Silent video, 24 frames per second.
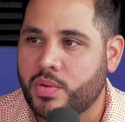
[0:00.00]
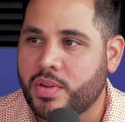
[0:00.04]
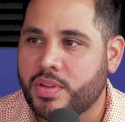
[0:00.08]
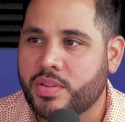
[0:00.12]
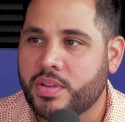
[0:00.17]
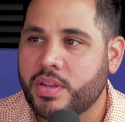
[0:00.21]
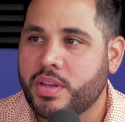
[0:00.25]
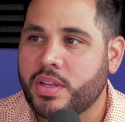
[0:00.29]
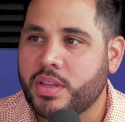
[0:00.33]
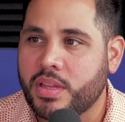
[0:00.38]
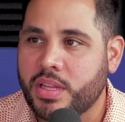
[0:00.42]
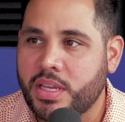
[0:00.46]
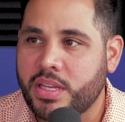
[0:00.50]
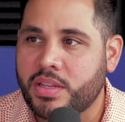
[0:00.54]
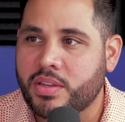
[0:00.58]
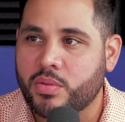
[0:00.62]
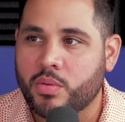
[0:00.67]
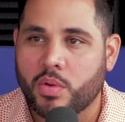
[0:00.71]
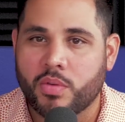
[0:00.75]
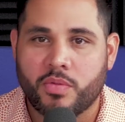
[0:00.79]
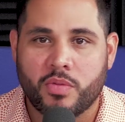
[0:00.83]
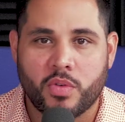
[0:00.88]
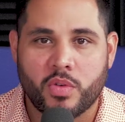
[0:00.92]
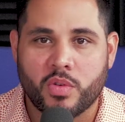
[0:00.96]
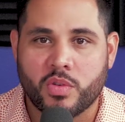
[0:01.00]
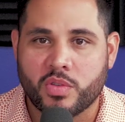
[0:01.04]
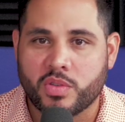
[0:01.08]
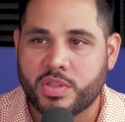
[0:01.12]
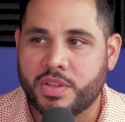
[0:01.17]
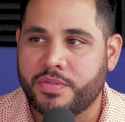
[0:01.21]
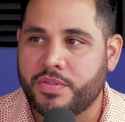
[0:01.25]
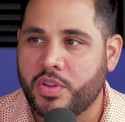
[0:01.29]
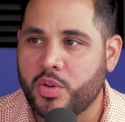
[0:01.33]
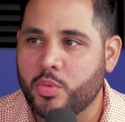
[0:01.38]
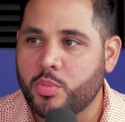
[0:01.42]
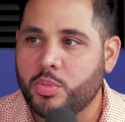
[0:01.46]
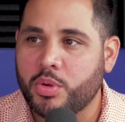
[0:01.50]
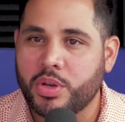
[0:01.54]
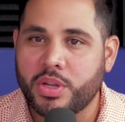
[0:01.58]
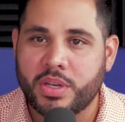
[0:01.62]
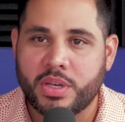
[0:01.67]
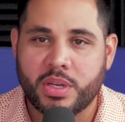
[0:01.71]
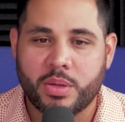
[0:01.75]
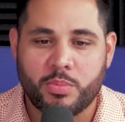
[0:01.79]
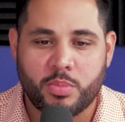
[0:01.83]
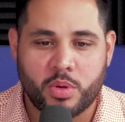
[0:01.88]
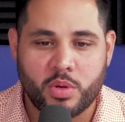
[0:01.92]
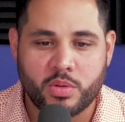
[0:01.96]
It's going to lead to referrals. If you're
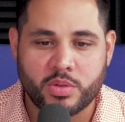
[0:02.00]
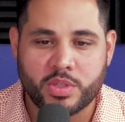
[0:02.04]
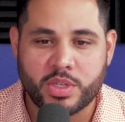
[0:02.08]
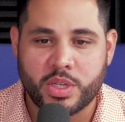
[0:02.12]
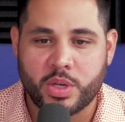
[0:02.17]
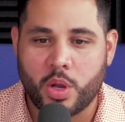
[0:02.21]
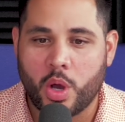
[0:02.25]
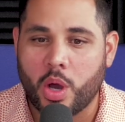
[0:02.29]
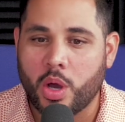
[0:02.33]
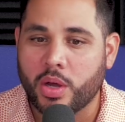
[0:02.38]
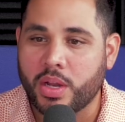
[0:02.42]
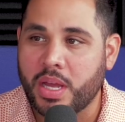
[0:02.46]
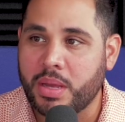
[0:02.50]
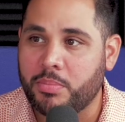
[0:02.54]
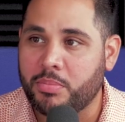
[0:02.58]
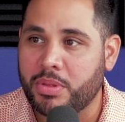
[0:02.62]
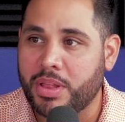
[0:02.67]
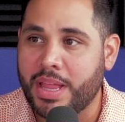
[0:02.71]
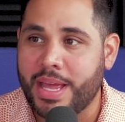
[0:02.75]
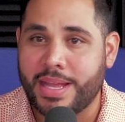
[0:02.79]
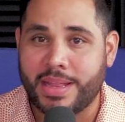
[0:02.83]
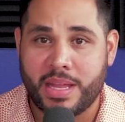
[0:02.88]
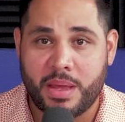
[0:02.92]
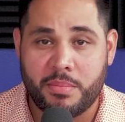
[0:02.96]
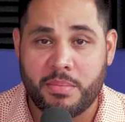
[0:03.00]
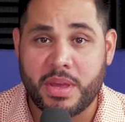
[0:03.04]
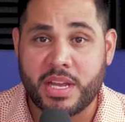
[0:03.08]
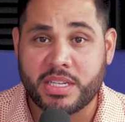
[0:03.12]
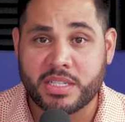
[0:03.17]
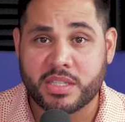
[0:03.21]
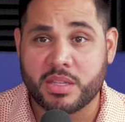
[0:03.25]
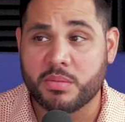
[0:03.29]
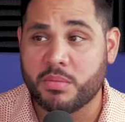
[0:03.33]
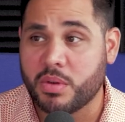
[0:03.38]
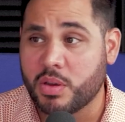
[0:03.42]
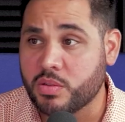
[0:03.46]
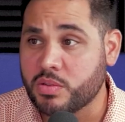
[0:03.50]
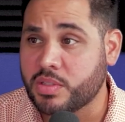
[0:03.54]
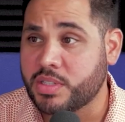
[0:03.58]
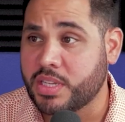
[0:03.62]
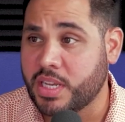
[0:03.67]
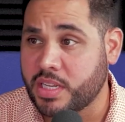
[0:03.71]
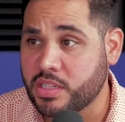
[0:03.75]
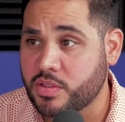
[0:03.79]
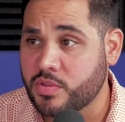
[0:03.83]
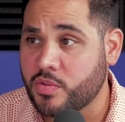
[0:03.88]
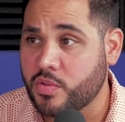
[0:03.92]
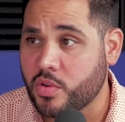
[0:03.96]
putting a person on a plan that makes the most
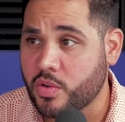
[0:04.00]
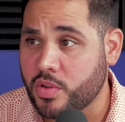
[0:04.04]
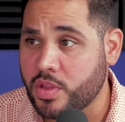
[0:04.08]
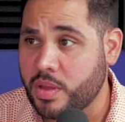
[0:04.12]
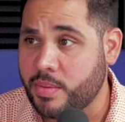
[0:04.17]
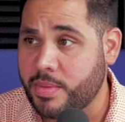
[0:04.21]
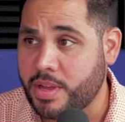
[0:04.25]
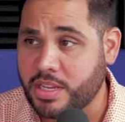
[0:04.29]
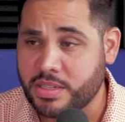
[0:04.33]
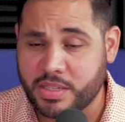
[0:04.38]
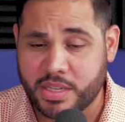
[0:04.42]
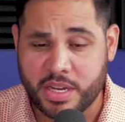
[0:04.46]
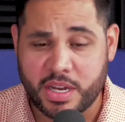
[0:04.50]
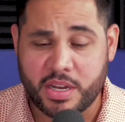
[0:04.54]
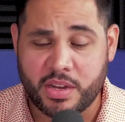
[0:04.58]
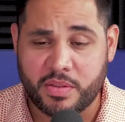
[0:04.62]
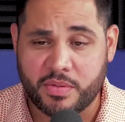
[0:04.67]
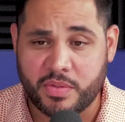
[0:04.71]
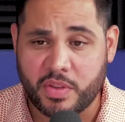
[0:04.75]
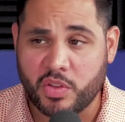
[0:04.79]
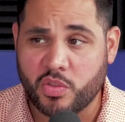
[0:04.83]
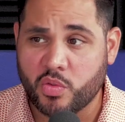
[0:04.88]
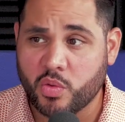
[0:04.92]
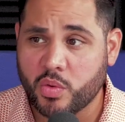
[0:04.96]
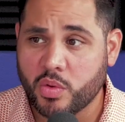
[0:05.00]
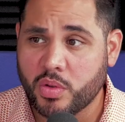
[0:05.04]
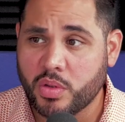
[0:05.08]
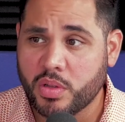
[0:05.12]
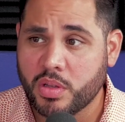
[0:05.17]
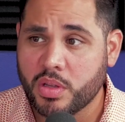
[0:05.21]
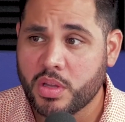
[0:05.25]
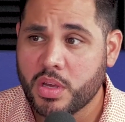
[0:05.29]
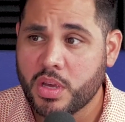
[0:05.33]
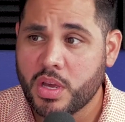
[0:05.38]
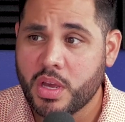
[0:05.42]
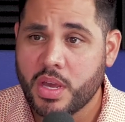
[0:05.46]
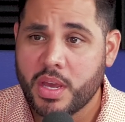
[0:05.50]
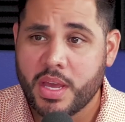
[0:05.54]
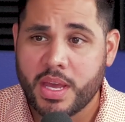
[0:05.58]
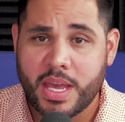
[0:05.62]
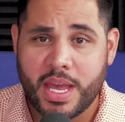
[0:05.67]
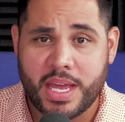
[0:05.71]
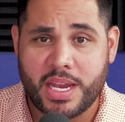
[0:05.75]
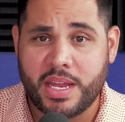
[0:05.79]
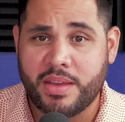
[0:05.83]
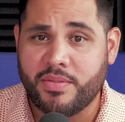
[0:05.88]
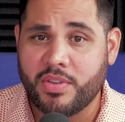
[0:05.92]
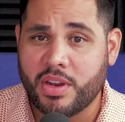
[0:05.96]
sense for them as an individual,
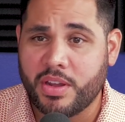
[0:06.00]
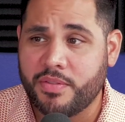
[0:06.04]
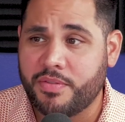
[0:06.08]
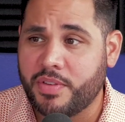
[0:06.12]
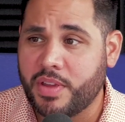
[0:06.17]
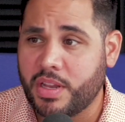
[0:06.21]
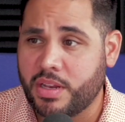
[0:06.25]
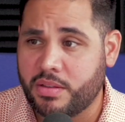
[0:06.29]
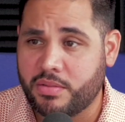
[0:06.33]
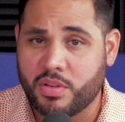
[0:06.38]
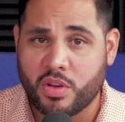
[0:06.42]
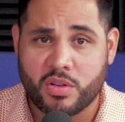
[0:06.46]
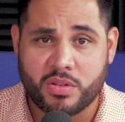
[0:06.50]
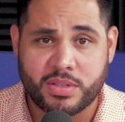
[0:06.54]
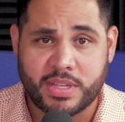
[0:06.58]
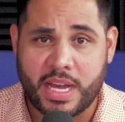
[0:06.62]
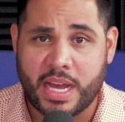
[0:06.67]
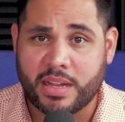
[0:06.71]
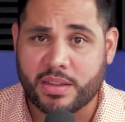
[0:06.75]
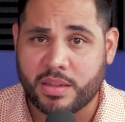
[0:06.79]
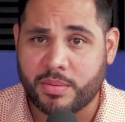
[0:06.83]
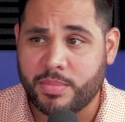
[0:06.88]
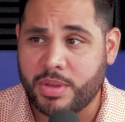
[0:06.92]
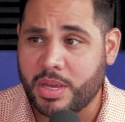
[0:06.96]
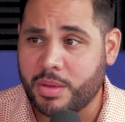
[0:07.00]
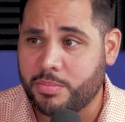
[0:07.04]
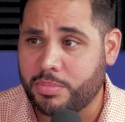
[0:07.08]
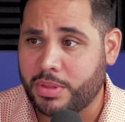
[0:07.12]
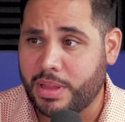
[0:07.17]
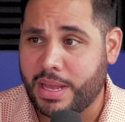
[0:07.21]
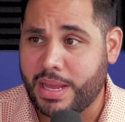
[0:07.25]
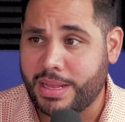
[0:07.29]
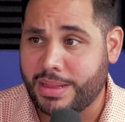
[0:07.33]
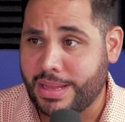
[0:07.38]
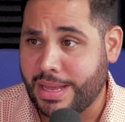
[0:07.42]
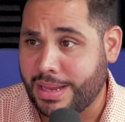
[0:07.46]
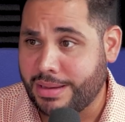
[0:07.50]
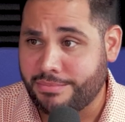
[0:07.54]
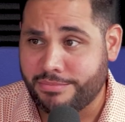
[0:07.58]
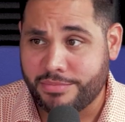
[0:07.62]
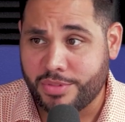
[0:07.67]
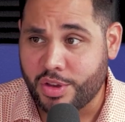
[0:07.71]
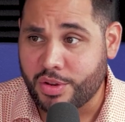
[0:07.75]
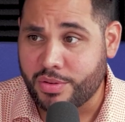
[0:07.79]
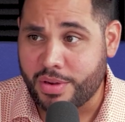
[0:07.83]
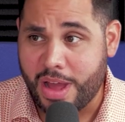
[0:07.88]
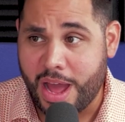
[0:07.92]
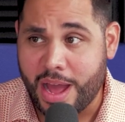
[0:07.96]
and even if it turns out to be a plan that
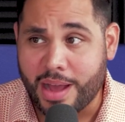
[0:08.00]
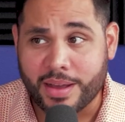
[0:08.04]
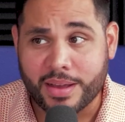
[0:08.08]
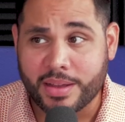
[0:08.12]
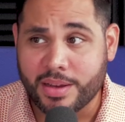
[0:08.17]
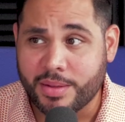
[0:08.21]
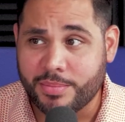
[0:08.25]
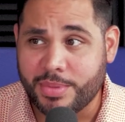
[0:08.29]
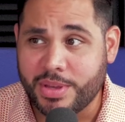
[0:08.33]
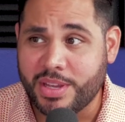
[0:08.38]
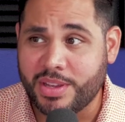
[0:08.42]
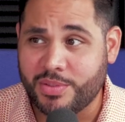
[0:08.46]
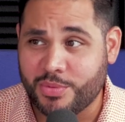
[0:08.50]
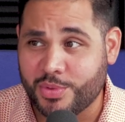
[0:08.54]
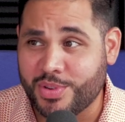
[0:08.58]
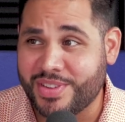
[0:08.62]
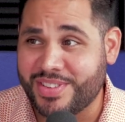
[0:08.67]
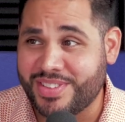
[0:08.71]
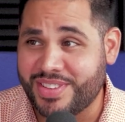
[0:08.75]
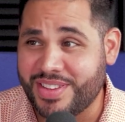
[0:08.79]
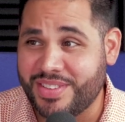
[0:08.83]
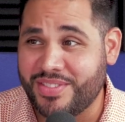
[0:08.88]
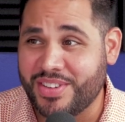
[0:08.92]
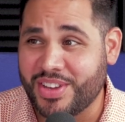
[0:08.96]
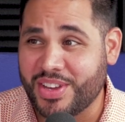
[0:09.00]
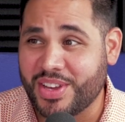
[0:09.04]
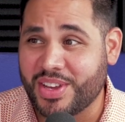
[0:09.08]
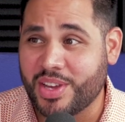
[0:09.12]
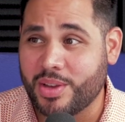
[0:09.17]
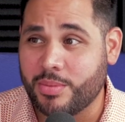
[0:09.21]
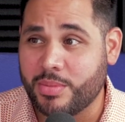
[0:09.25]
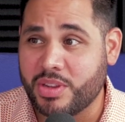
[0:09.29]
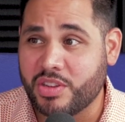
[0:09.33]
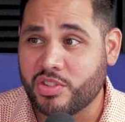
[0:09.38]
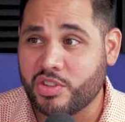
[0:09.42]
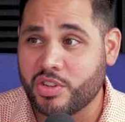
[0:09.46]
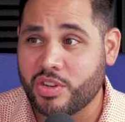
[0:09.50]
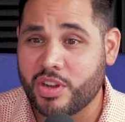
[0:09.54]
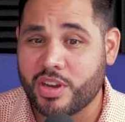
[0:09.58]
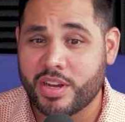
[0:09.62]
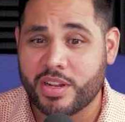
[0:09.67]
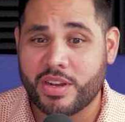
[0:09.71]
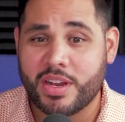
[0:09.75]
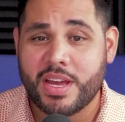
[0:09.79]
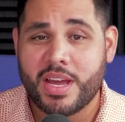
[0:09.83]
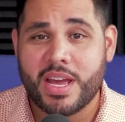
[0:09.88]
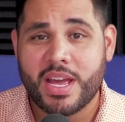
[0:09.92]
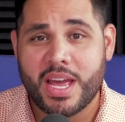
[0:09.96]
you're not going to be receiving a commission
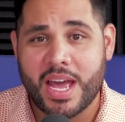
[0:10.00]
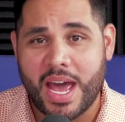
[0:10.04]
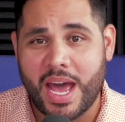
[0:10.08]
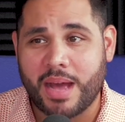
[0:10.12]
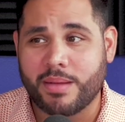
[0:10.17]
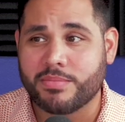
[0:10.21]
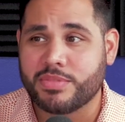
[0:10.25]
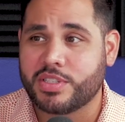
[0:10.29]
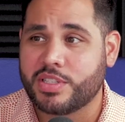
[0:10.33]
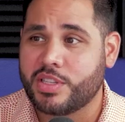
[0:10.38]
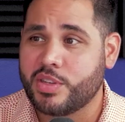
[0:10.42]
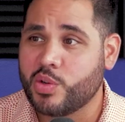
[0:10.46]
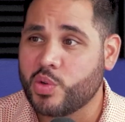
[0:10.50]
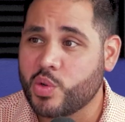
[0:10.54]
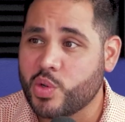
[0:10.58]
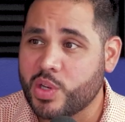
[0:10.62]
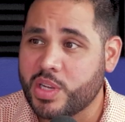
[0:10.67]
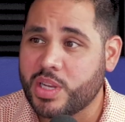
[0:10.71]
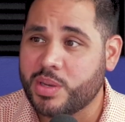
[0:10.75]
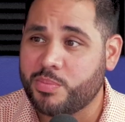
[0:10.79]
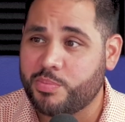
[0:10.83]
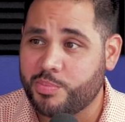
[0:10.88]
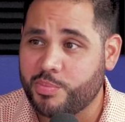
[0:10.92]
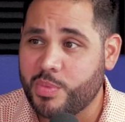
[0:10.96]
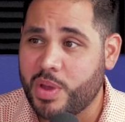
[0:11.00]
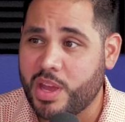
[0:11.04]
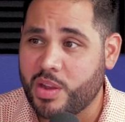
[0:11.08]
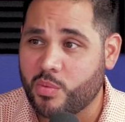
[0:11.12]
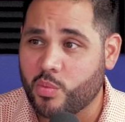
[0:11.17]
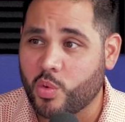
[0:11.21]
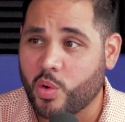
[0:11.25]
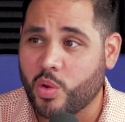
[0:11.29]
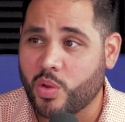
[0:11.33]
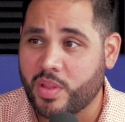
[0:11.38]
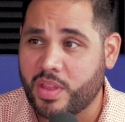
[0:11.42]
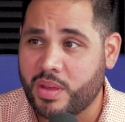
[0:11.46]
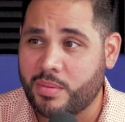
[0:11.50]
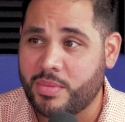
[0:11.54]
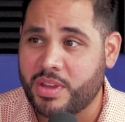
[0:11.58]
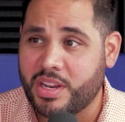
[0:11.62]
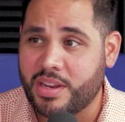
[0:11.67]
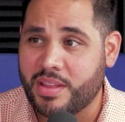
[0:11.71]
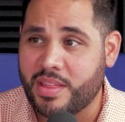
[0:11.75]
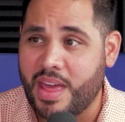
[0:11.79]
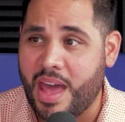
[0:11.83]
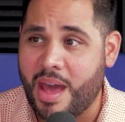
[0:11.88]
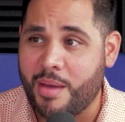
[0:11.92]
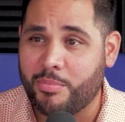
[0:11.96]
on, I'm still going to enroll them
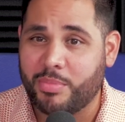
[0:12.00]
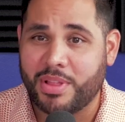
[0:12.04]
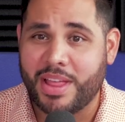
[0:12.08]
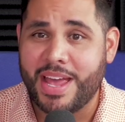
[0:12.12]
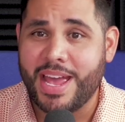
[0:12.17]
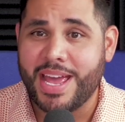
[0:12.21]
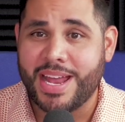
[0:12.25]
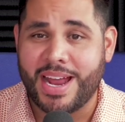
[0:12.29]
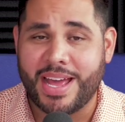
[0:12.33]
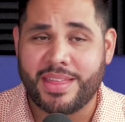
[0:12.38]
into that plan.